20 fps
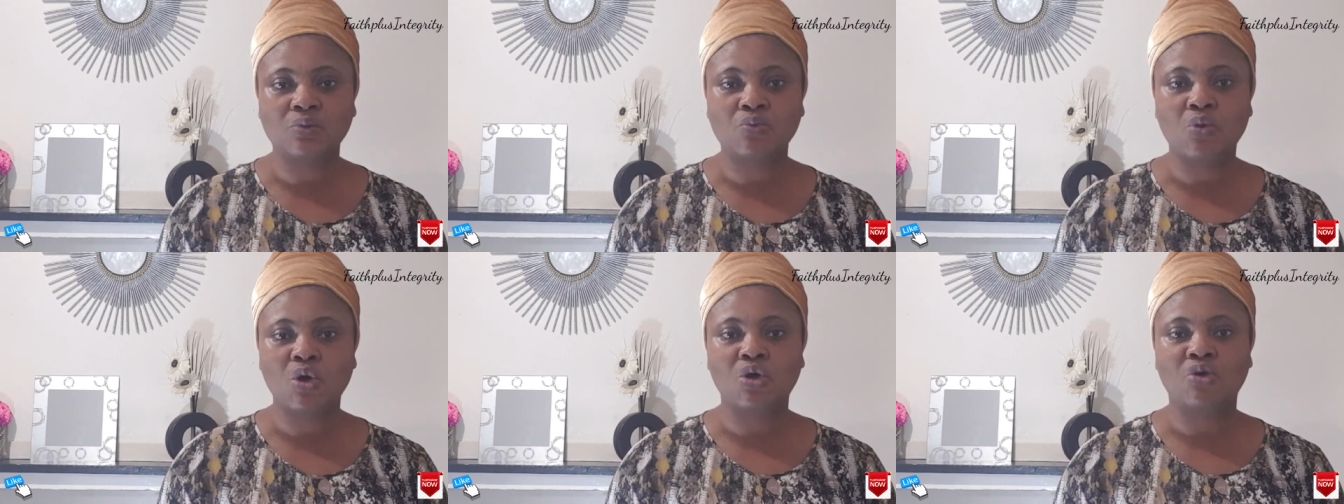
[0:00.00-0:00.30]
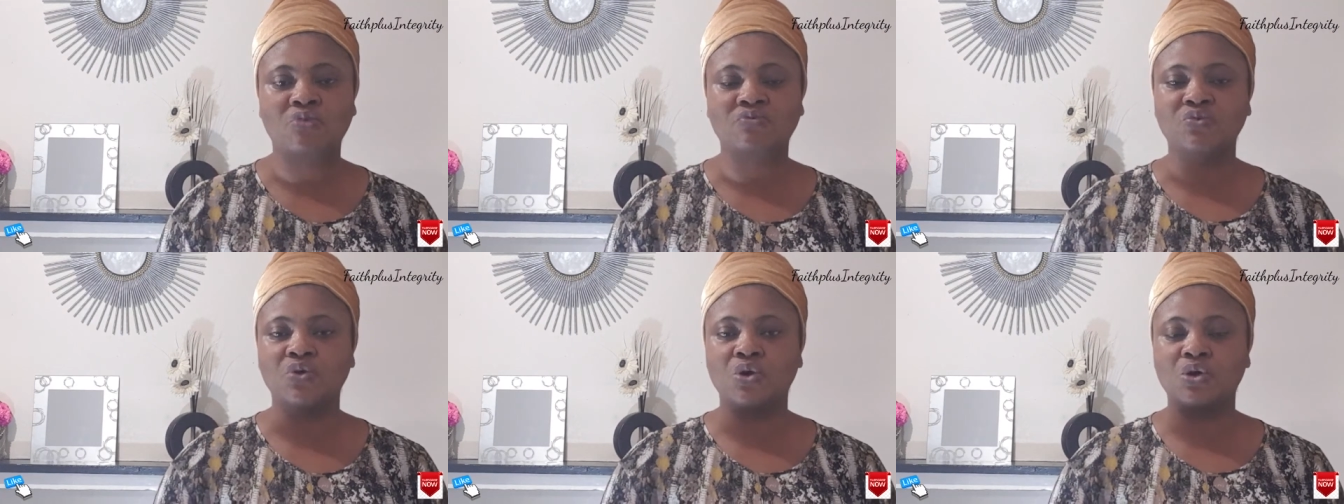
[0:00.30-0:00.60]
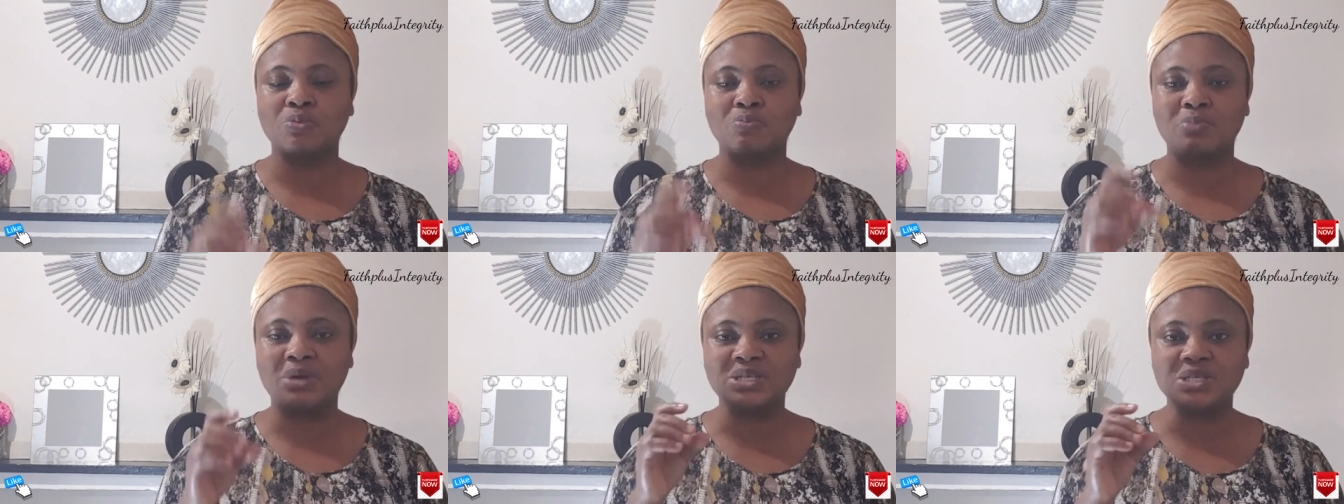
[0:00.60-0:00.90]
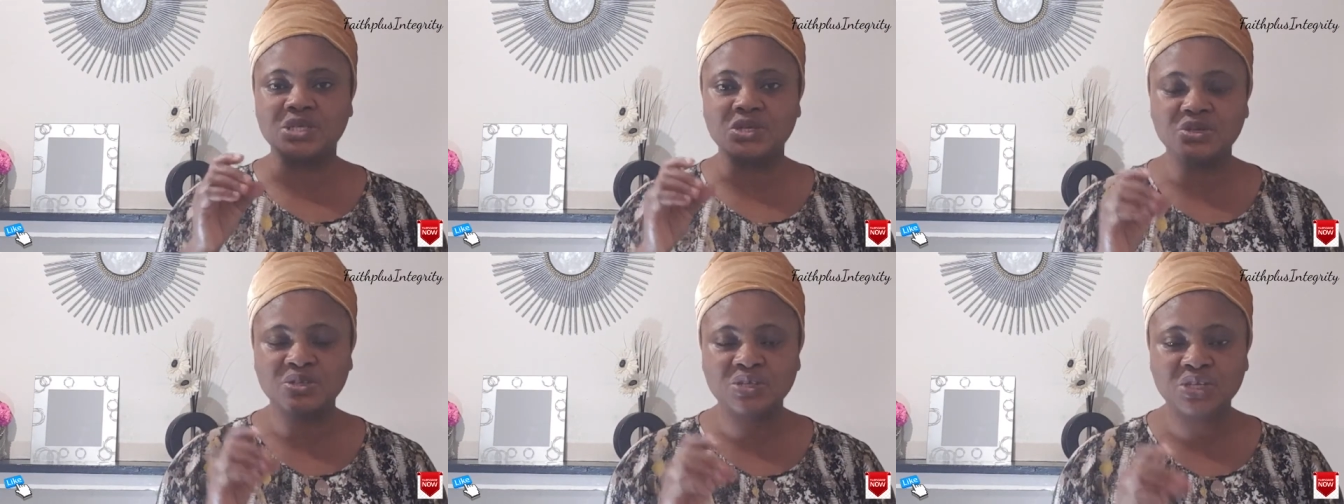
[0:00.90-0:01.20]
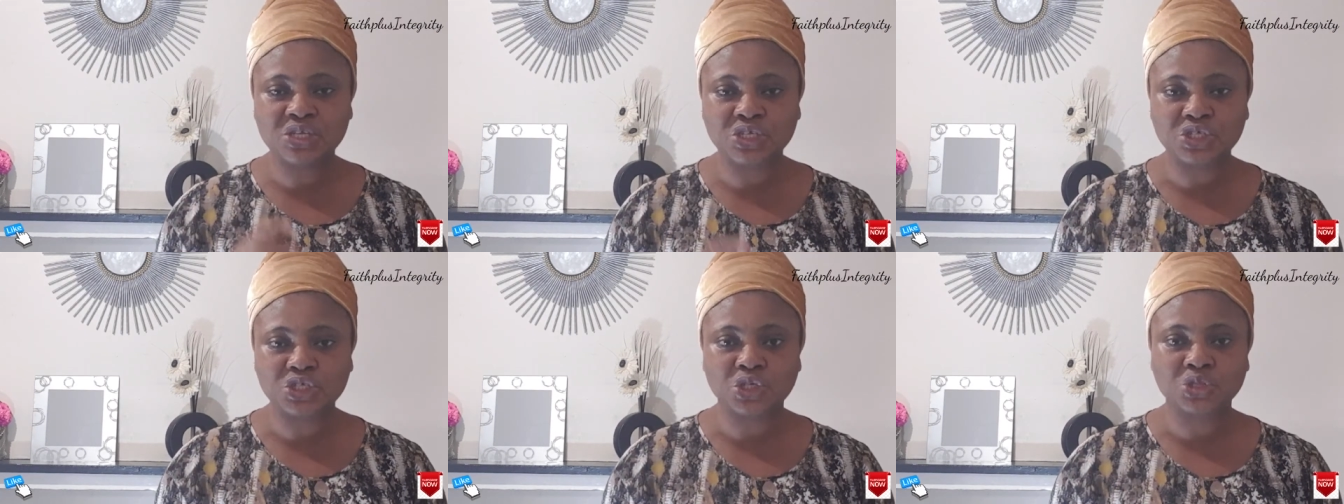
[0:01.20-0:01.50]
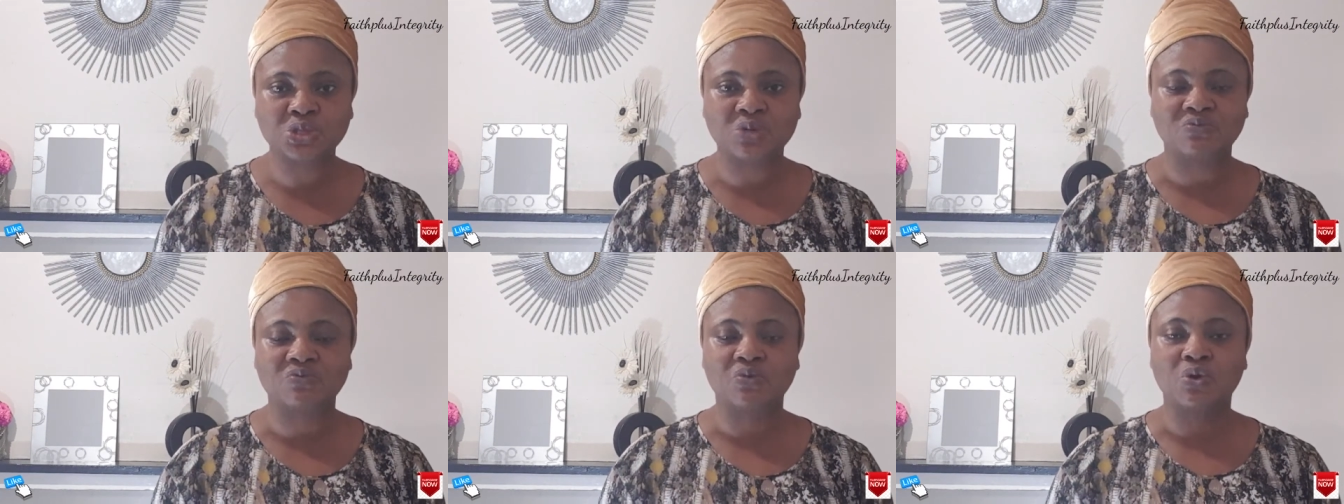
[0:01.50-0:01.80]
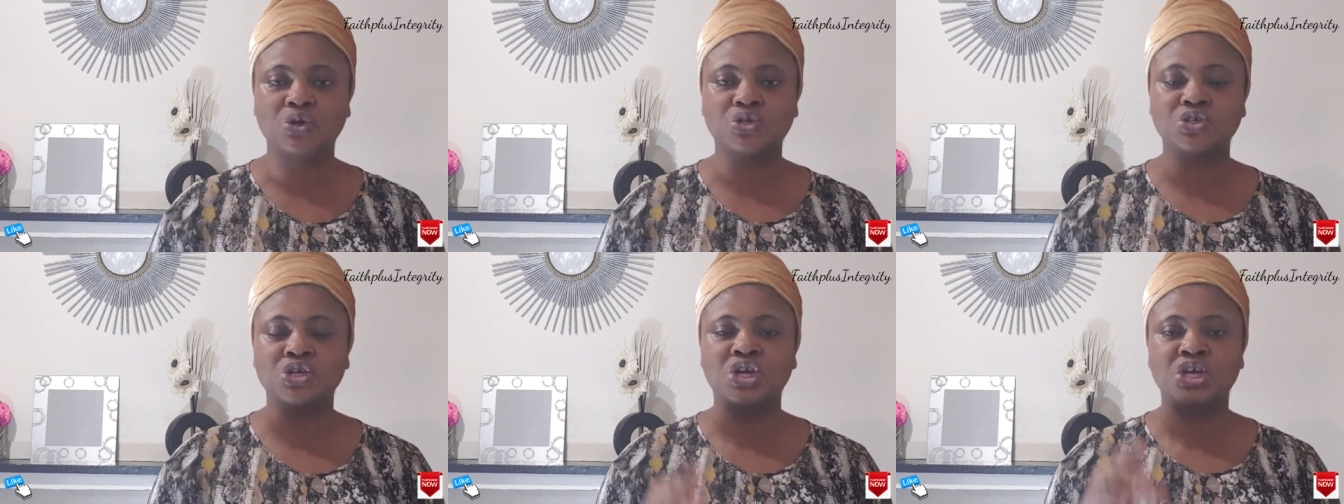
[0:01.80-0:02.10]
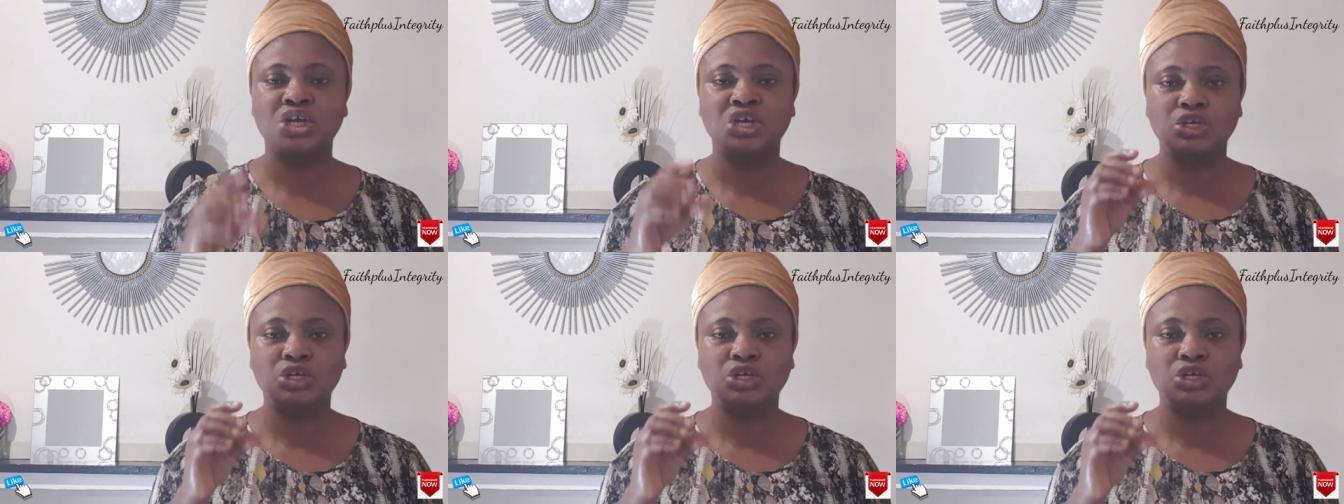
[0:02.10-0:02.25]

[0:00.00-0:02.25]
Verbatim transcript: the work of God, persecuting the church of God,